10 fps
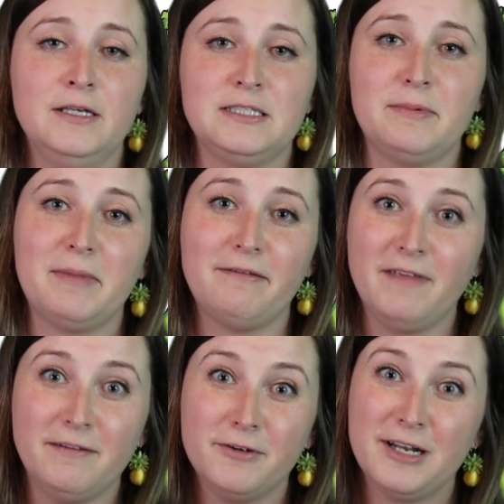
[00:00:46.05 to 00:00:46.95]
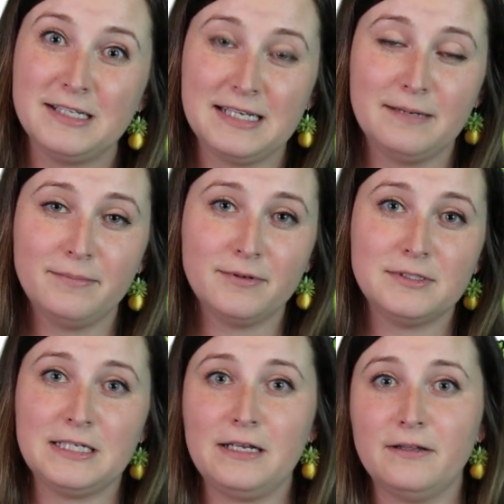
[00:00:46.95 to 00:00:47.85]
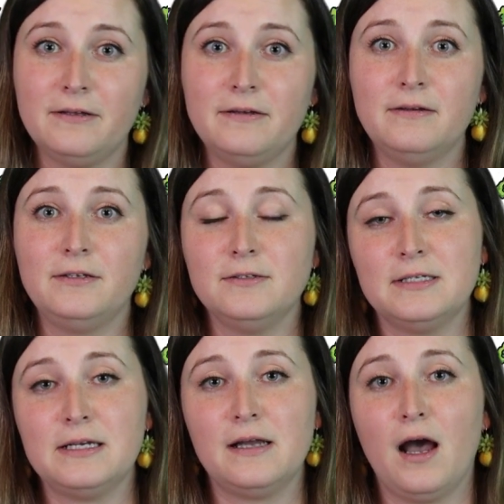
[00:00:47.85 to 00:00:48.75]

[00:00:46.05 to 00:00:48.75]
Some of my favorite examples include using